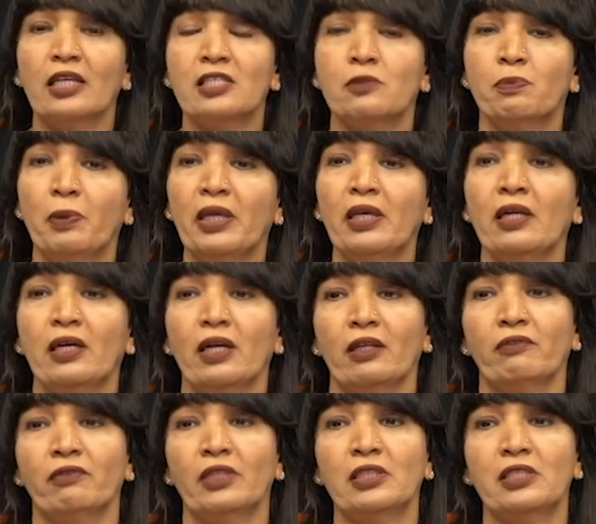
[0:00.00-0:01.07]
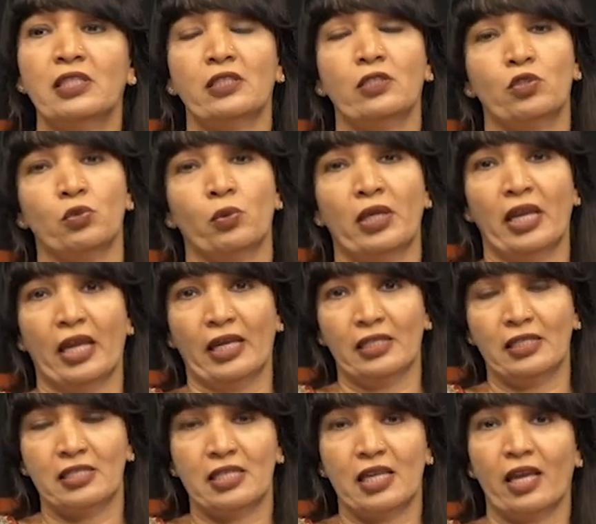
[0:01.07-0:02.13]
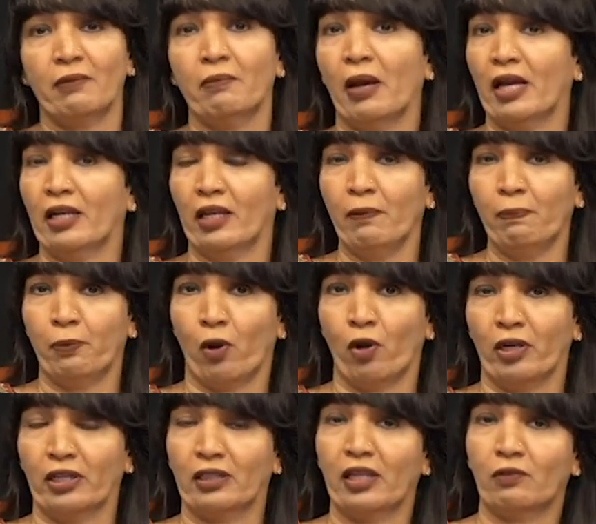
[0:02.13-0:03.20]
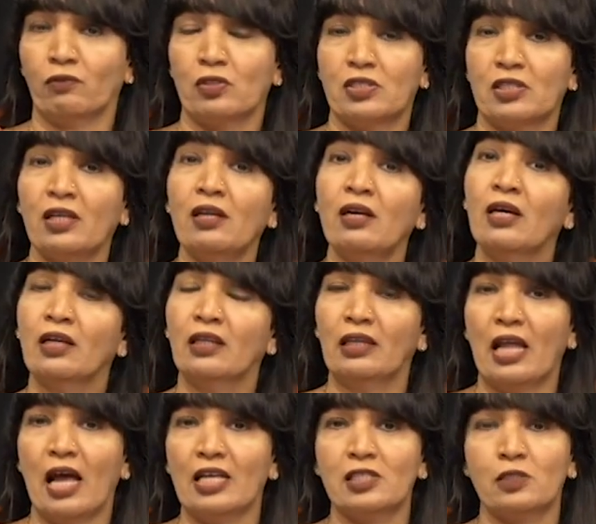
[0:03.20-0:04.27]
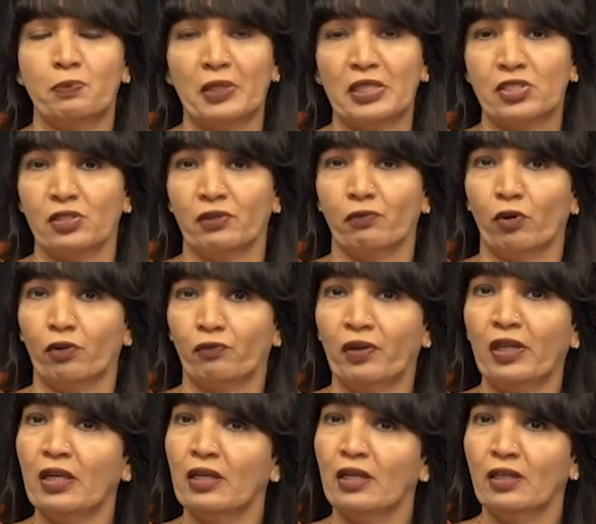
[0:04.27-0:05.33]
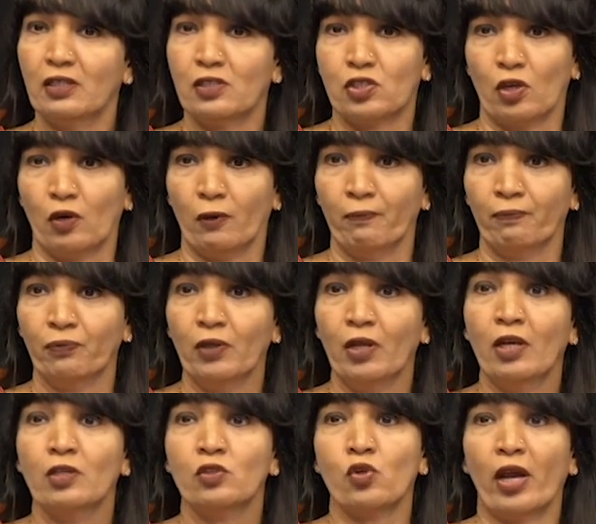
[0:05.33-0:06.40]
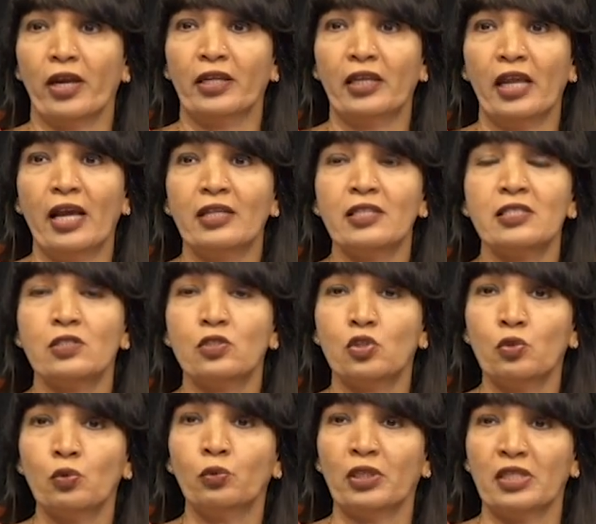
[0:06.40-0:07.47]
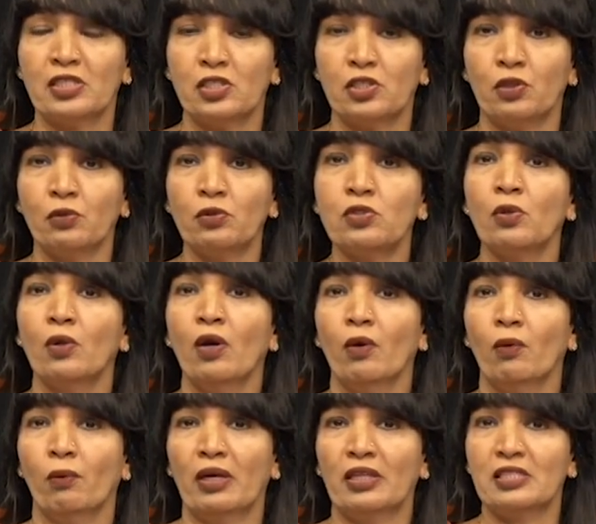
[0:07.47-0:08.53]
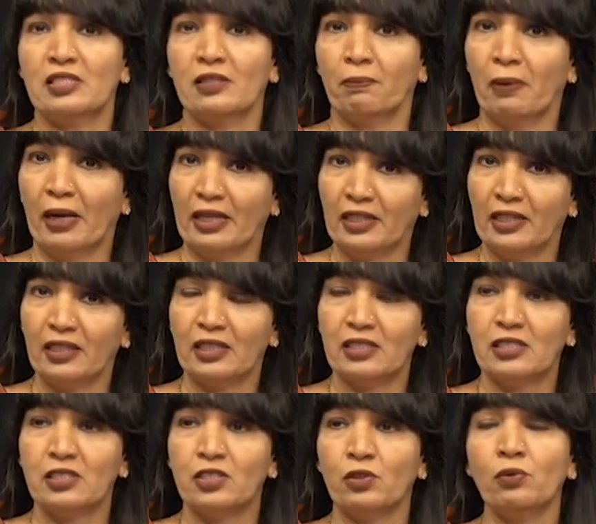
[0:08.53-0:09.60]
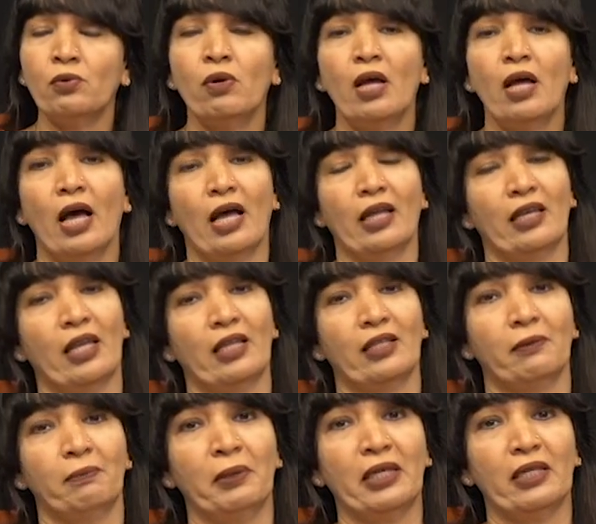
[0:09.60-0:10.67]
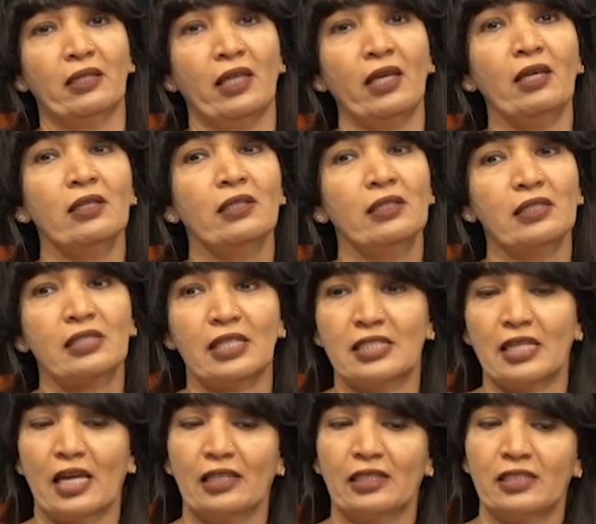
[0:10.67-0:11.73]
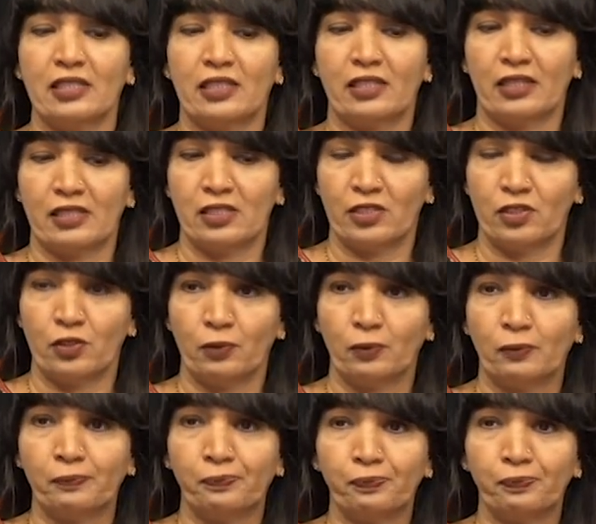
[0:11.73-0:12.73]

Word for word: is being converted to an enzyme and a product. That was the last picture what we saw. So, it has two residues, one is the binding residue, another being the catalytic residue.